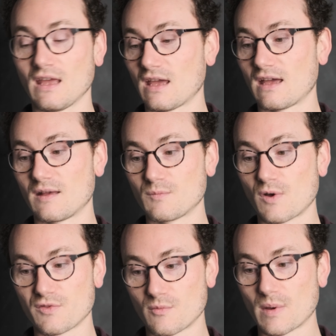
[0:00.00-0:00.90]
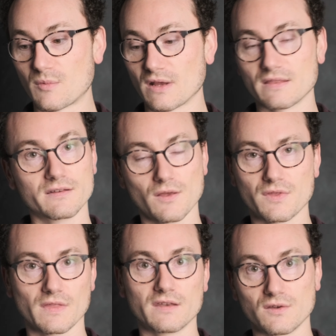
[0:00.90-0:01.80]
Worth remembering that I don't
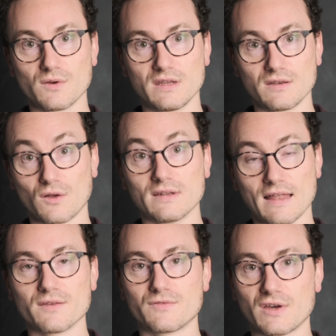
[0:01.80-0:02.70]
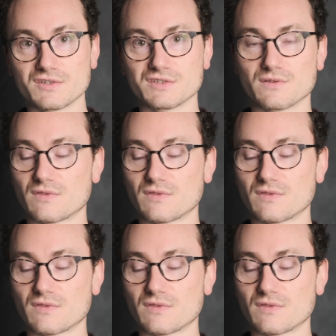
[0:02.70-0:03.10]
think they do any non-leather versions of